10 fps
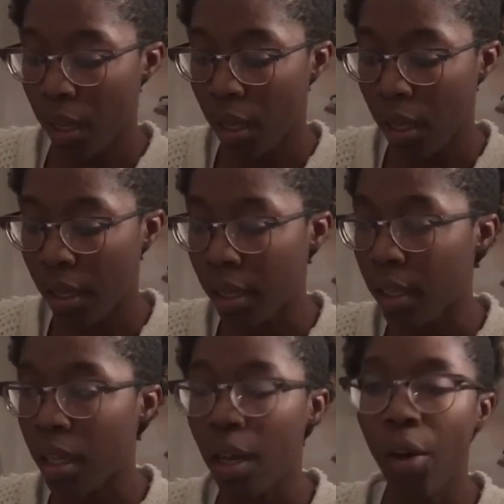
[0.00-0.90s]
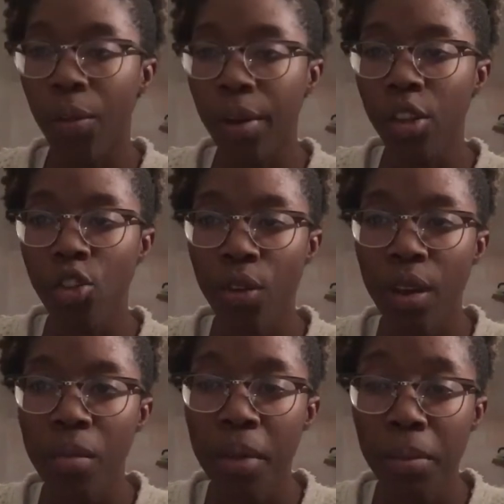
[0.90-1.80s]
I already
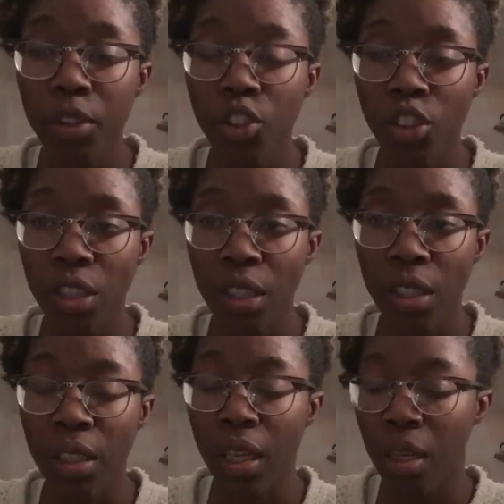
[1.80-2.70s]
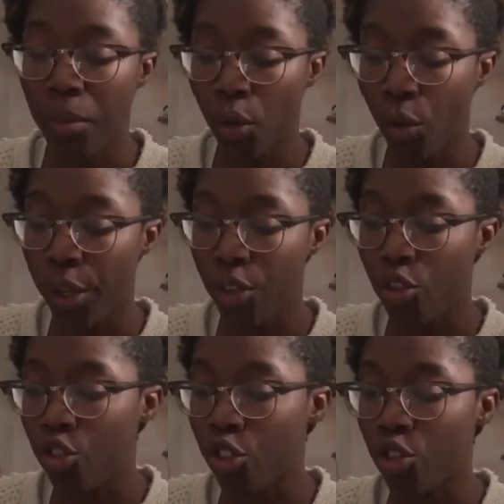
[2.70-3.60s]
threaded my machine, and I'm going
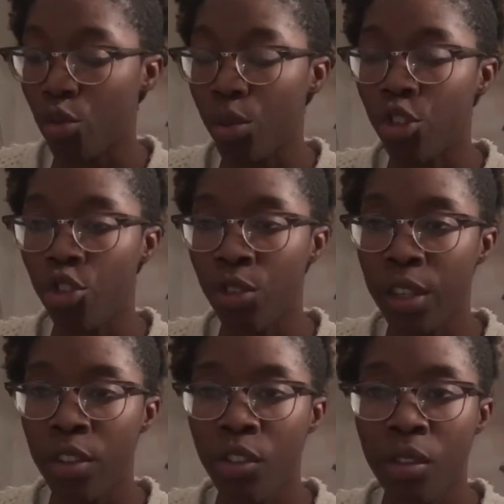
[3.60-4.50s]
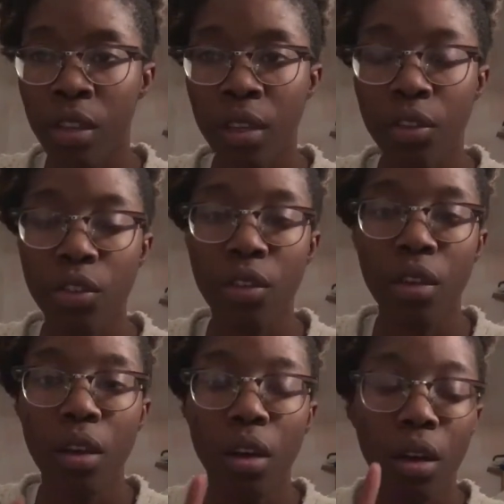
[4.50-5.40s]
to just do a straight stitch
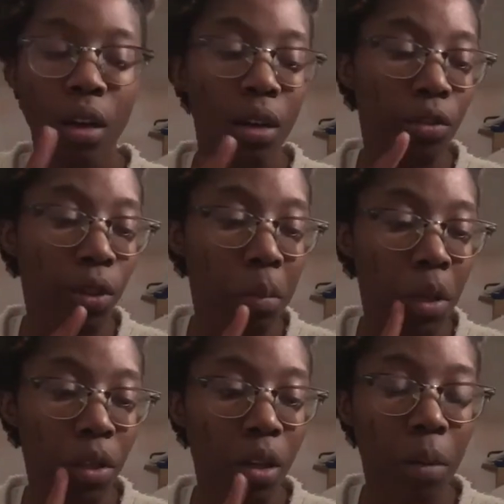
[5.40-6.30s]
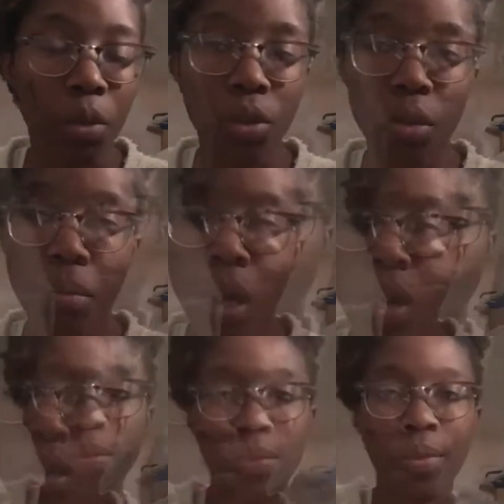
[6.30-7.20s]
from the top to the
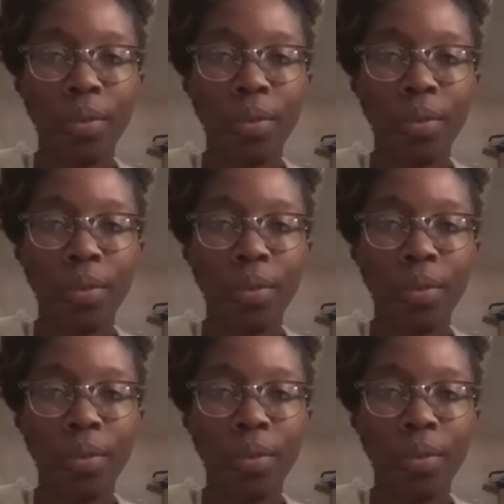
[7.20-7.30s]
bottom.